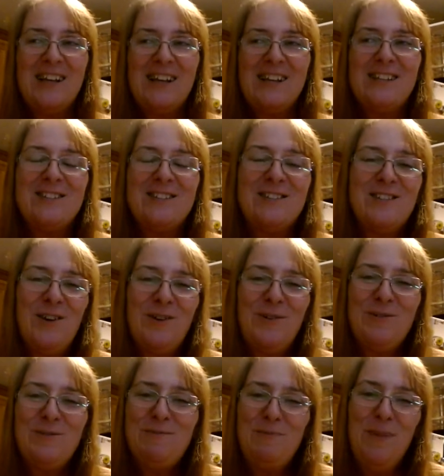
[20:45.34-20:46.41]

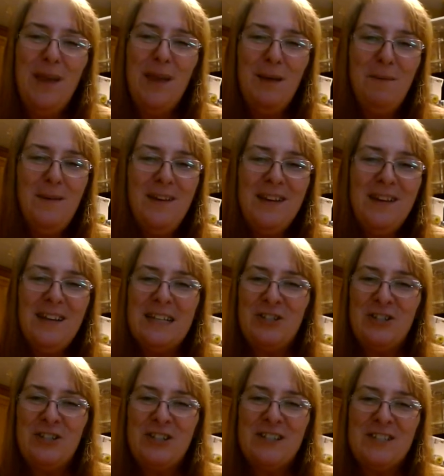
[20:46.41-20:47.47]
So maybe
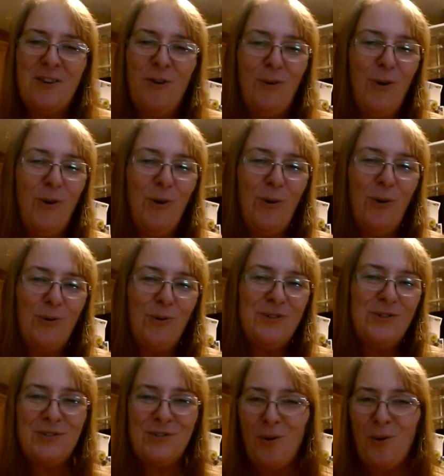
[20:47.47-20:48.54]
it's just the whole old
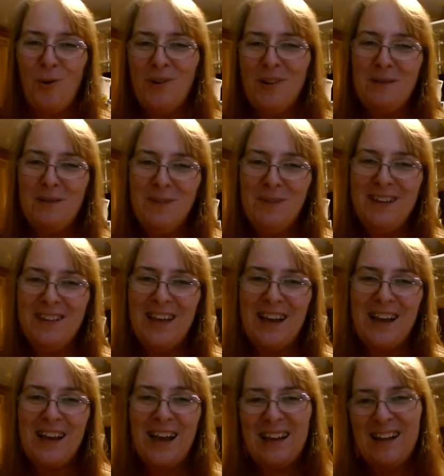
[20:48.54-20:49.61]
soul in me that
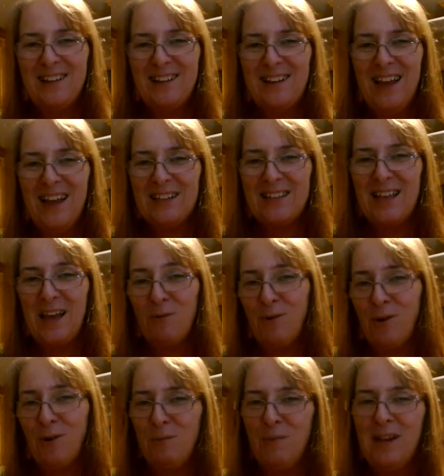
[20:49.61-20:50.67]
kind of has that
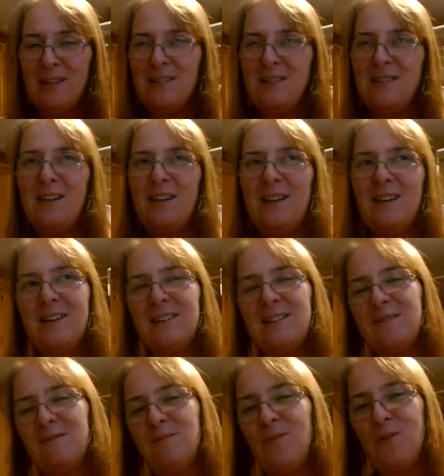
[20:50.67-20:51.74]
romantic
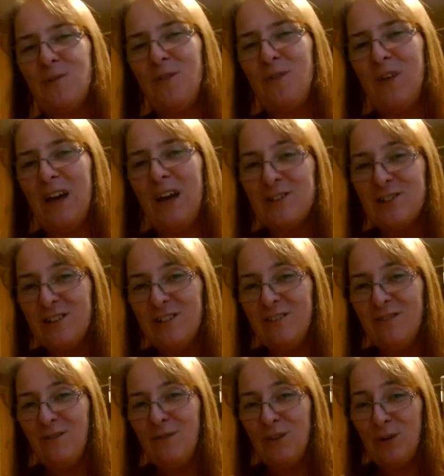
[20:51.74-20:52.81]
old
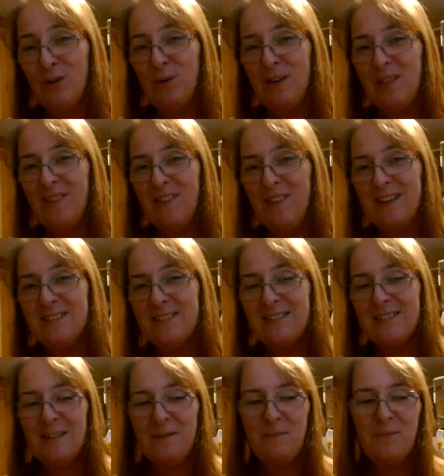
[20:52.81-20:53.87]
fashioned view on things,
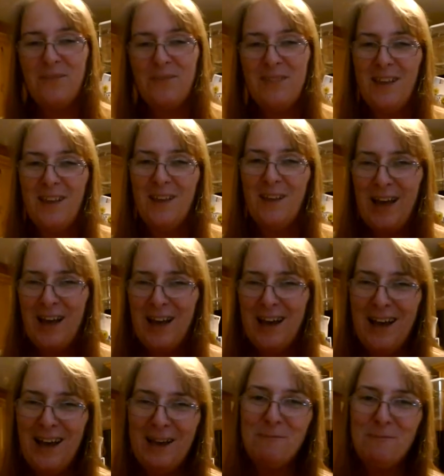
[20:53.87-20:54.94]

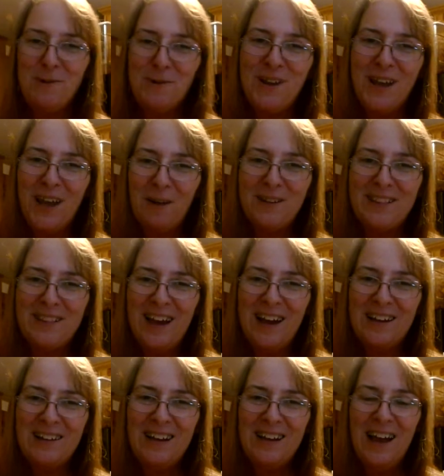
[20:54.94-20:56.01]
I'm okay with that.
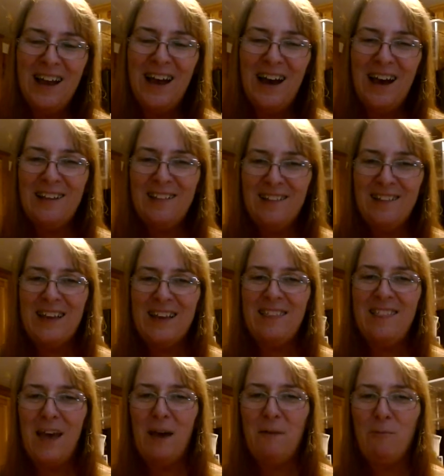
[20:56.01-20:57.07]
I like
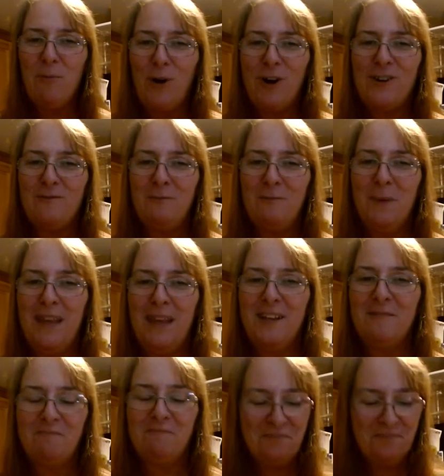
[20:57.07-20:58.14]
that part of me.
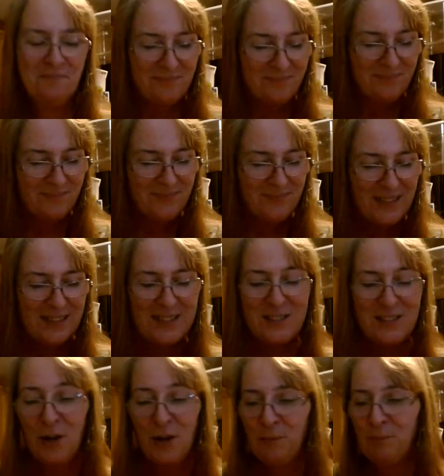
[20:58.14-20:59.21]

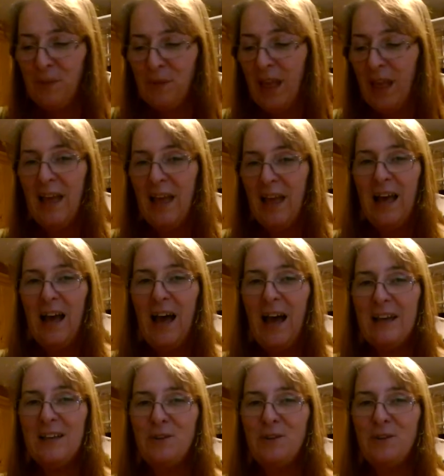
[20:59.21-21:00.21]
So I could